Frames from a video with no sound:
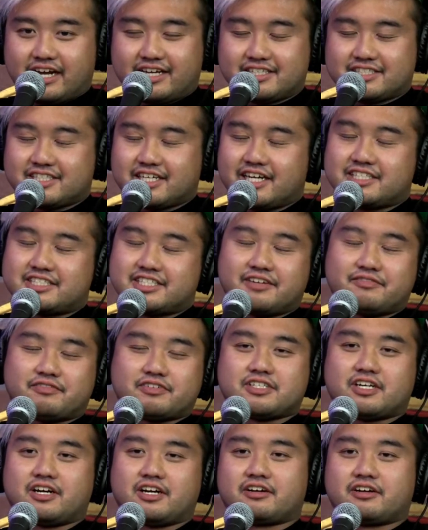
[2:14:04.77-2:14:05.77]
Ty
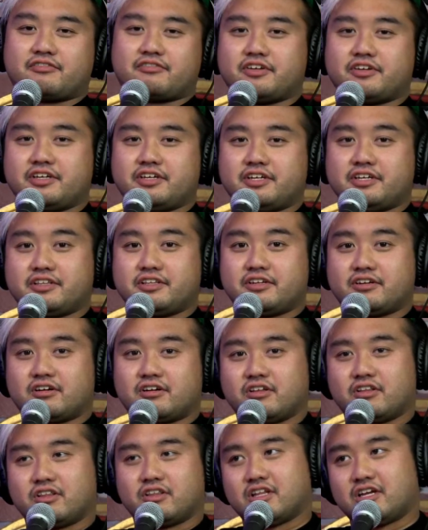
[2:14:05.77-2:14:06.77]
Photography, either
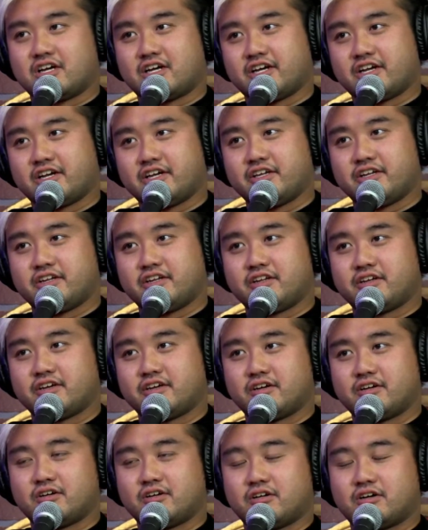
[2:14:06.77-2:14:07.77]
online
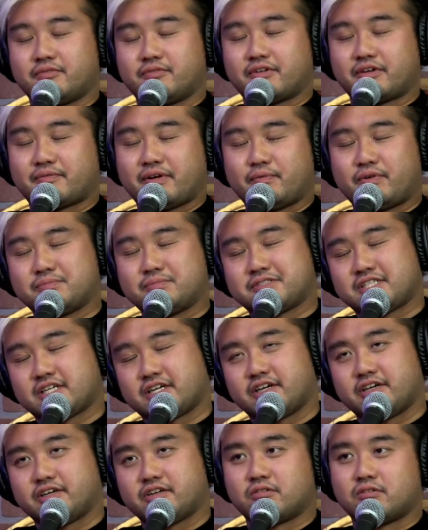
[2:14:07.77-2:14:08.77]
on like my
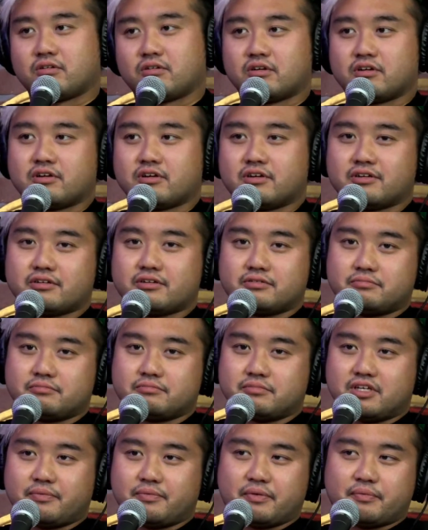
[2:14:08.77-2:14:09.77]
website, or
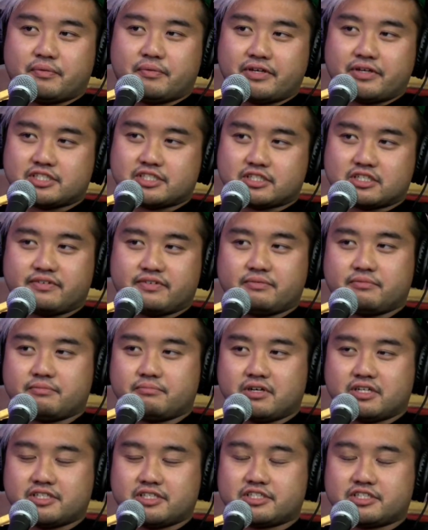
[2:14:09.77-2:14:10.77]
hit me up on Instagram. I'm
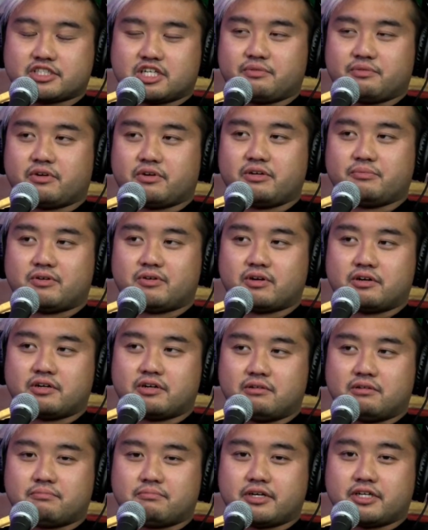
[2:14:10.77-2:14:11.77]
on Instagram way more.
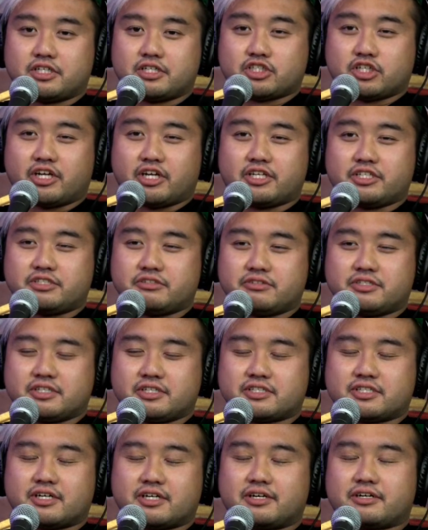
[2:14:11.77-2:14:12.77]
I'm gonna try to do a
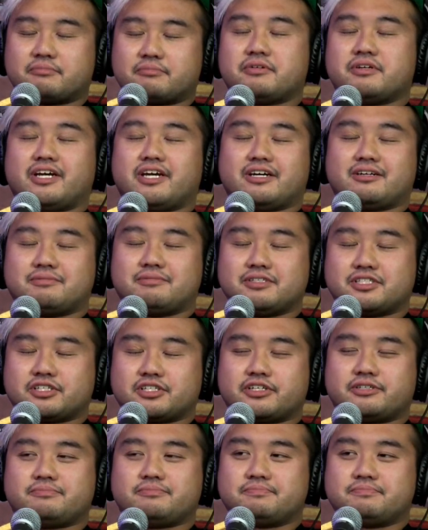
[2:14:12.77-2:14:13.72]
TikTok, but yeah, Instagram.